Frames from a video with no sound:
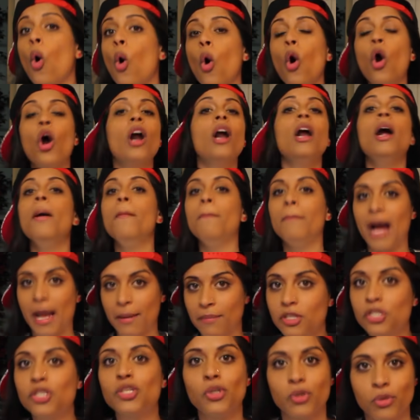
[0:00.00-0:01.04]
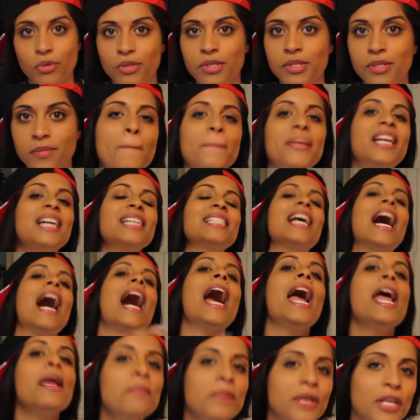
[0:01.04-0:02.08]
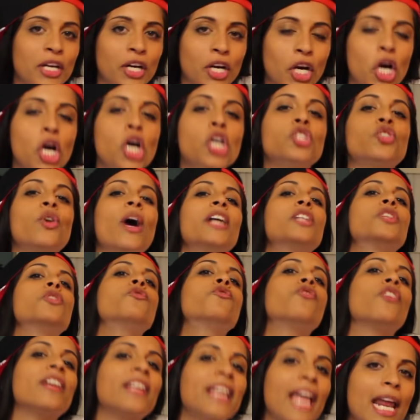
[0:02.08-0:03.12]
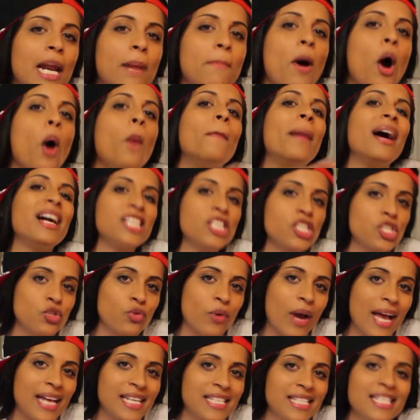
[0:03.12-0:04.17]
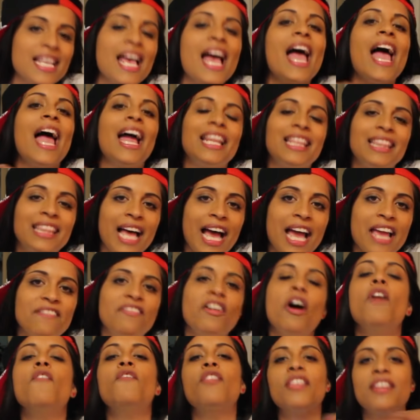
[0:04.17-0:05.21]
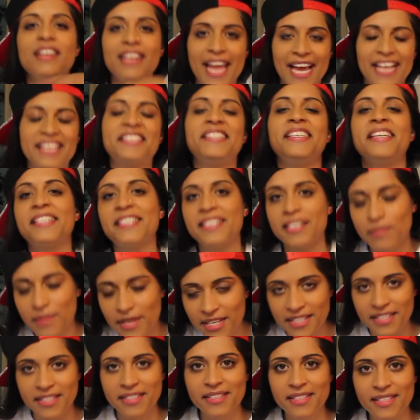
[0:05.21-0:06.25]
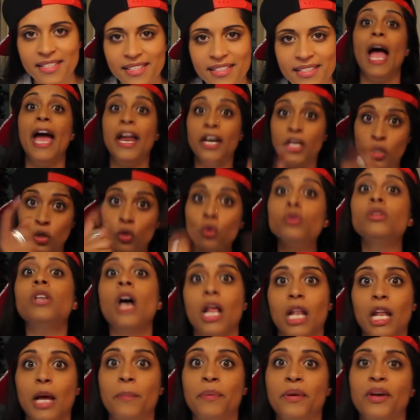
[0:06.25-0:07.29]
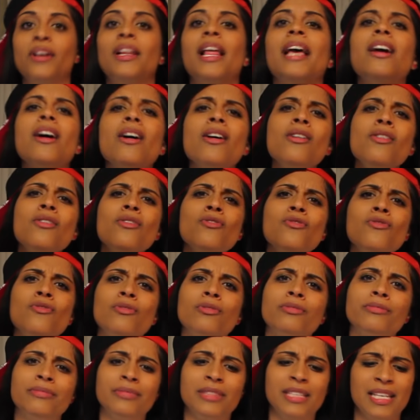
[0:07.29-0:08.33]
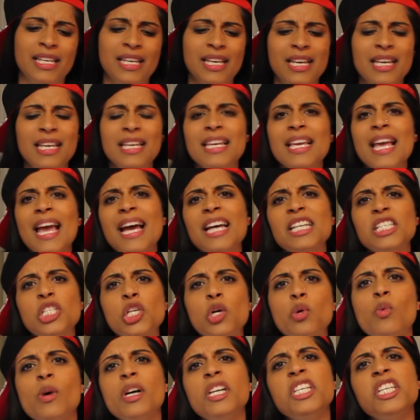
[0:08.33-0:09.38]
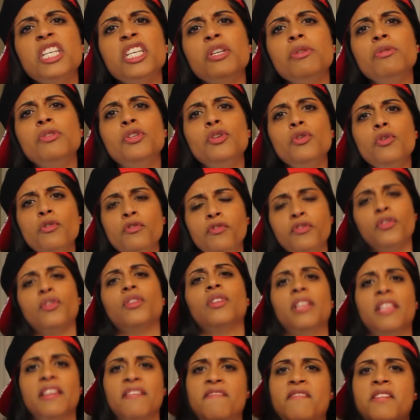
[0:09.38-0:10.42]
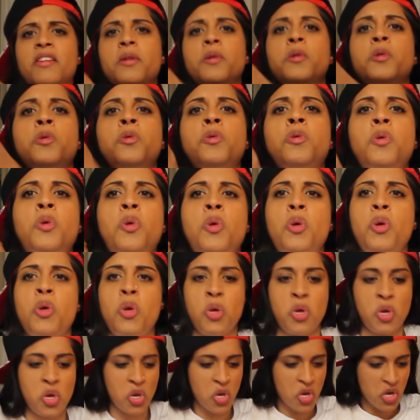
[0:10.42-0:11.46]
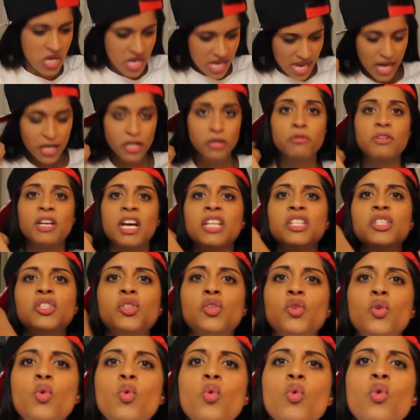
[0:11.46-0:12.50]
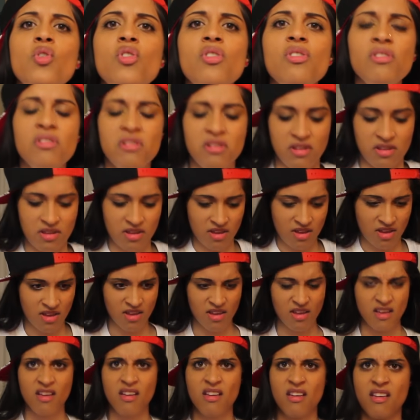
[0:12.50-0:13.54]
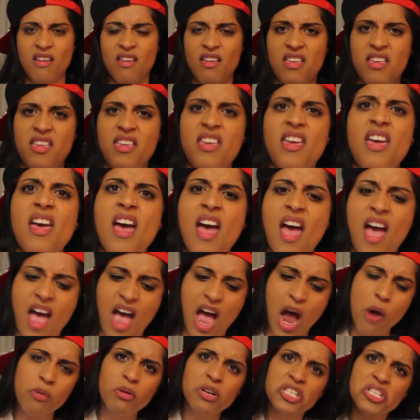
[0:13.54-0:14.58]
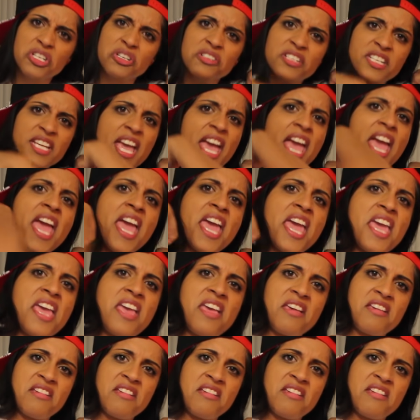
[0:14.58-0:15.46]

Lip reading: or my masseuse. Because I'm here trying to forget about my stress and life for the next 60 minutes. And you's all up here like, oh, yeah, so what do you do for a living? Yeah, you done school? Yeah, how was your day?